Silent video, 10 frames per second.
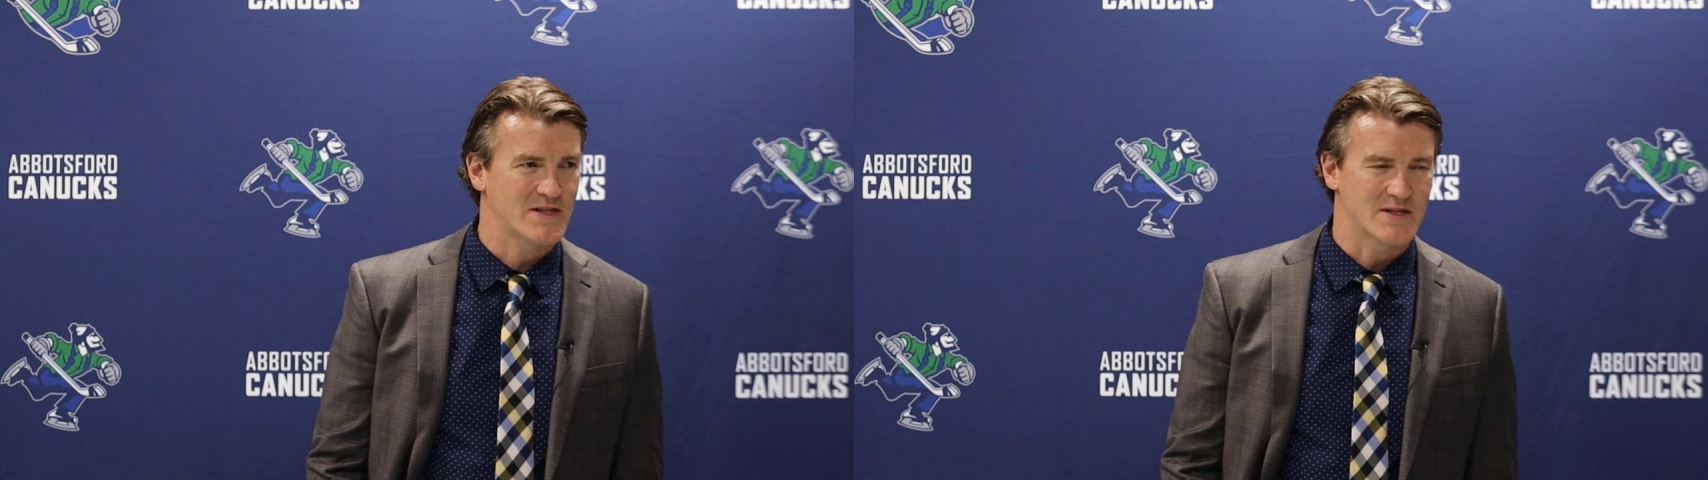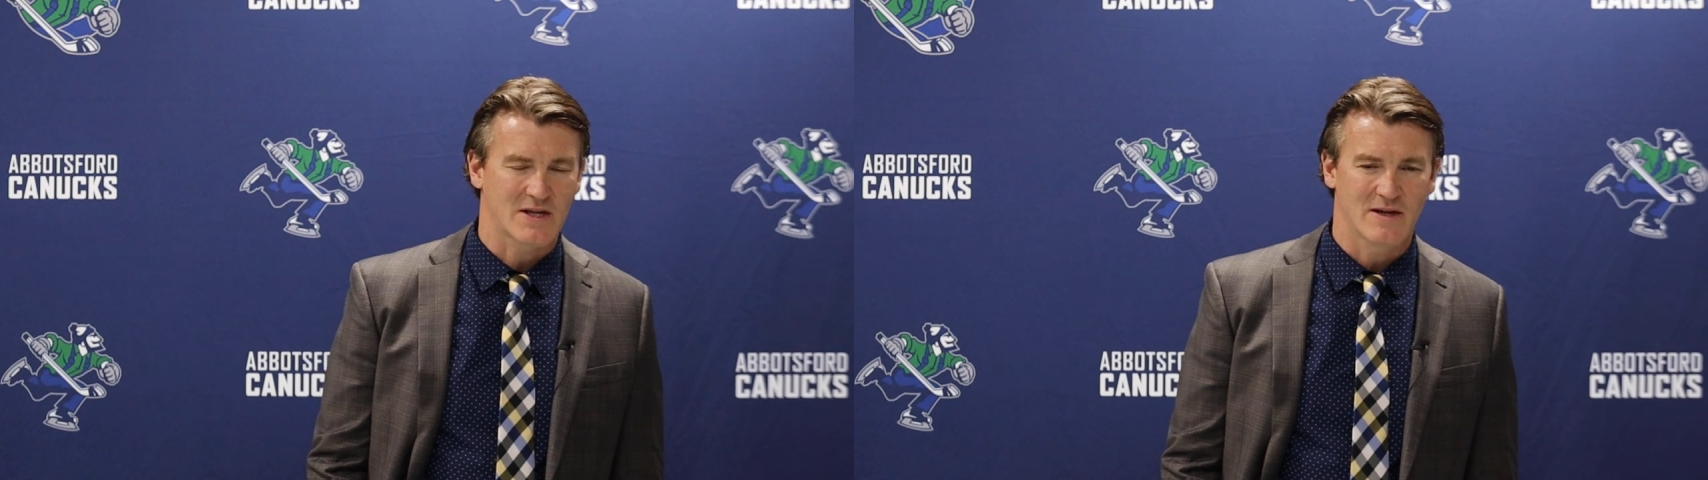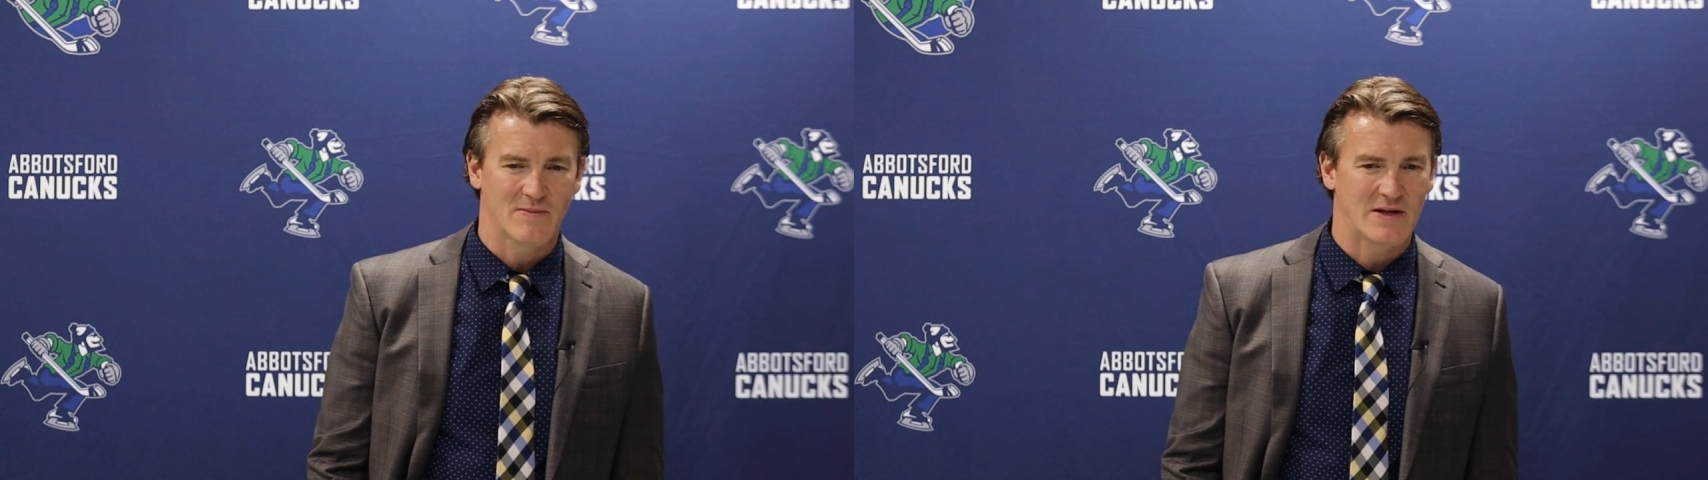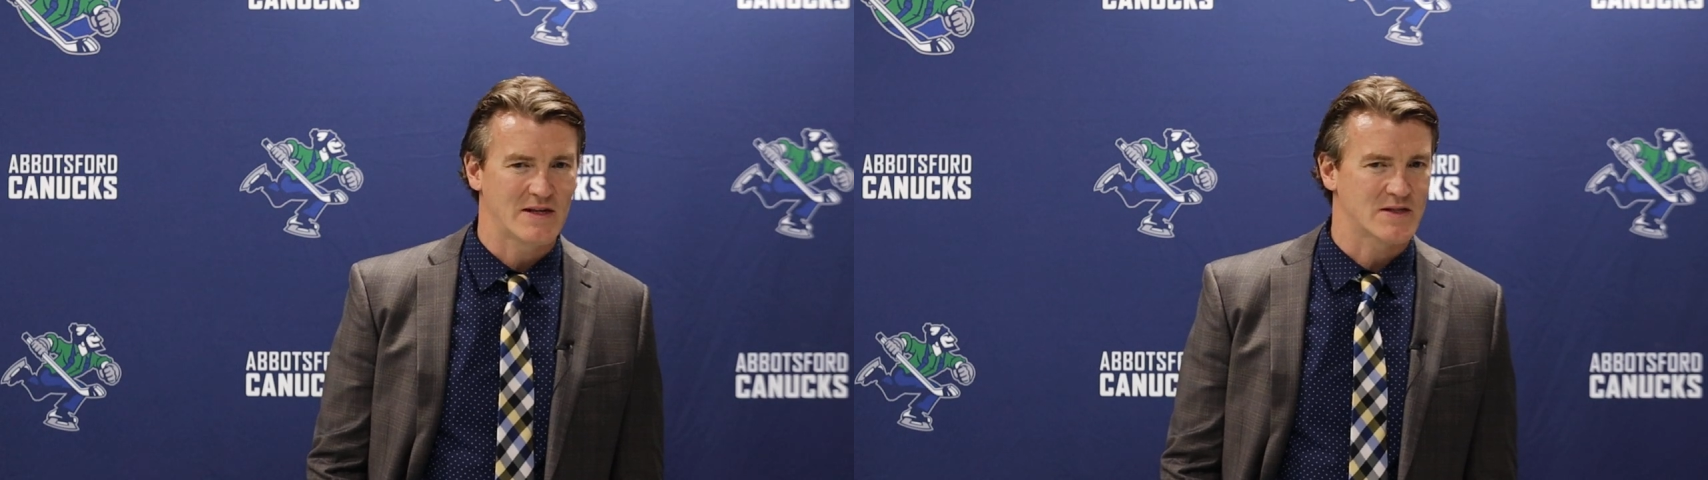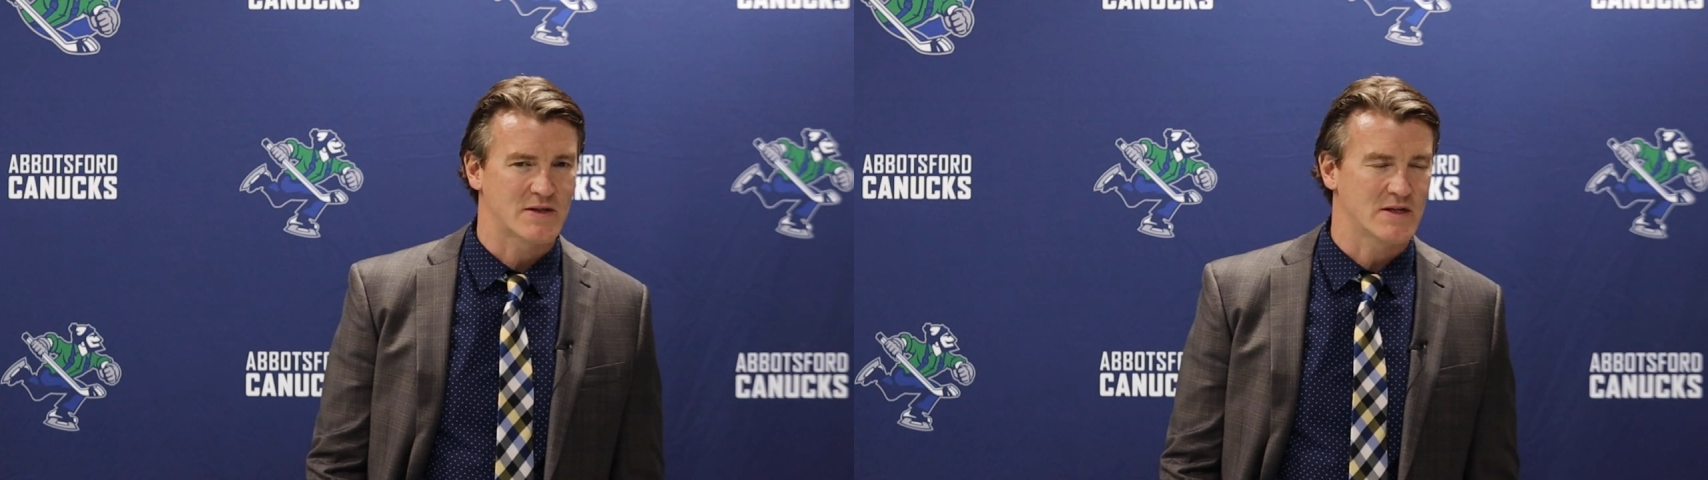He's come in.
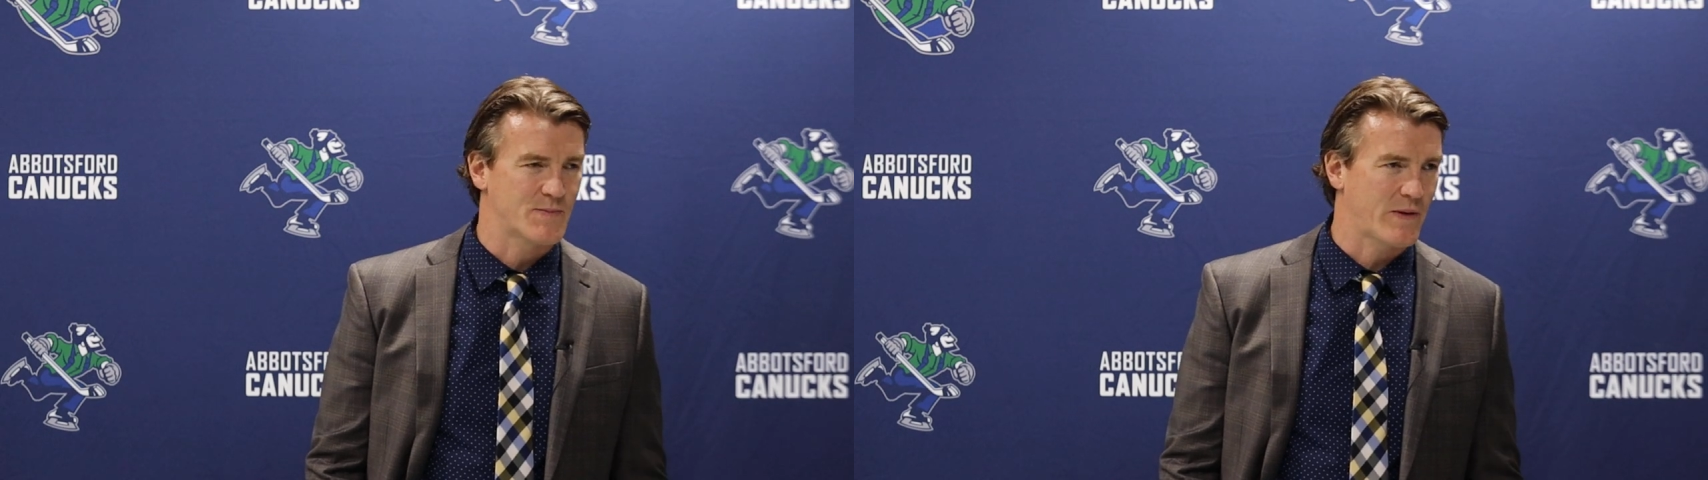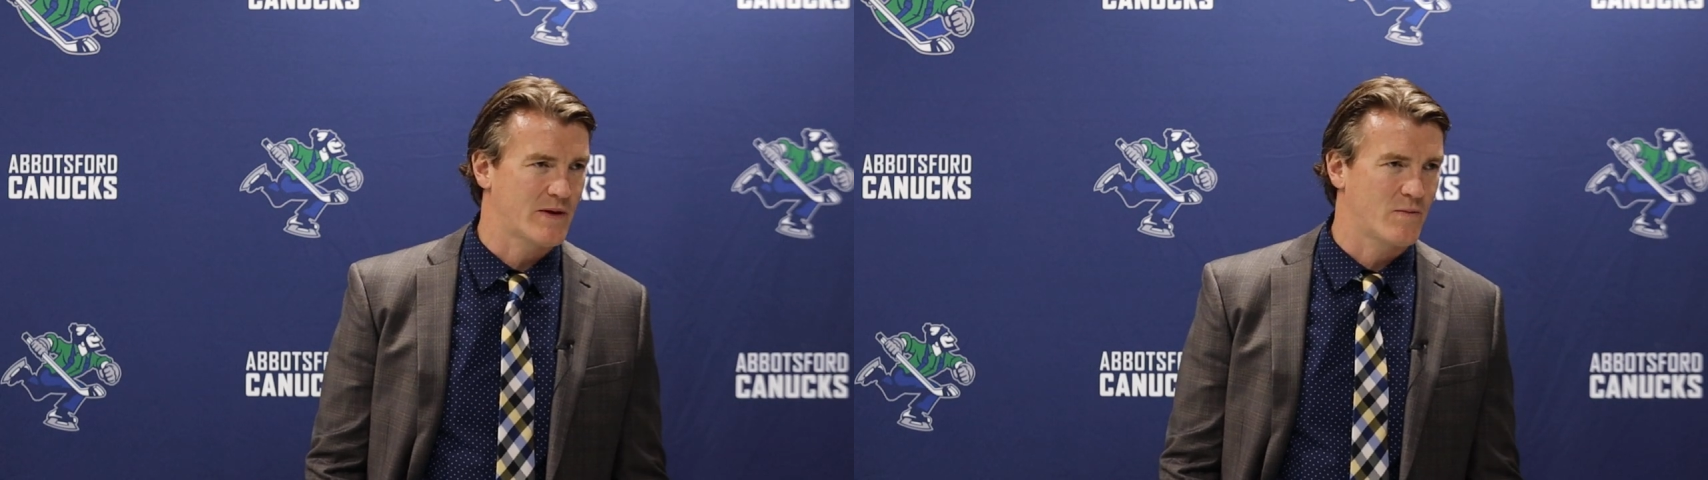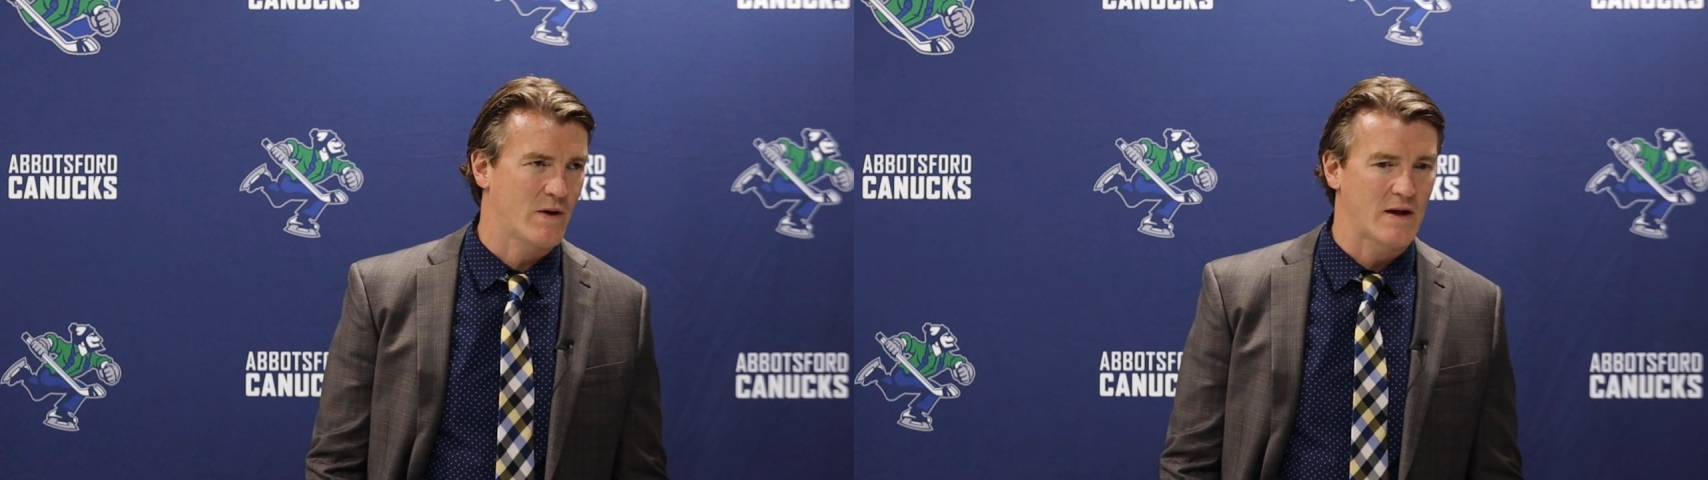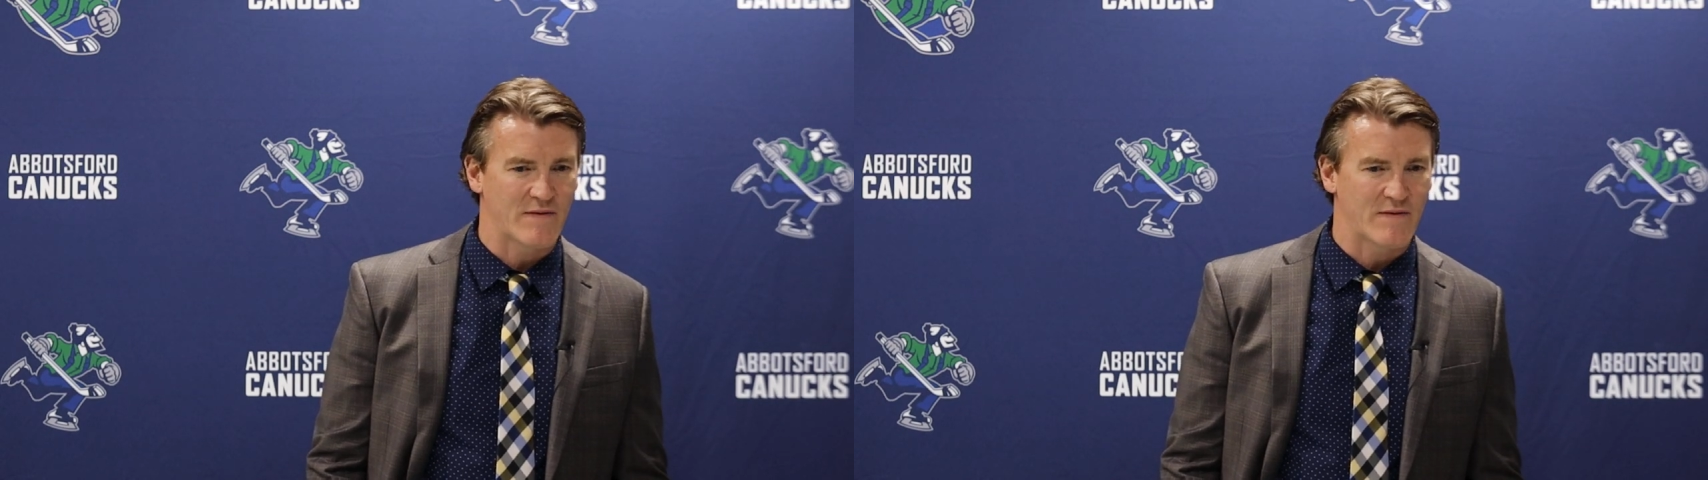He's played well.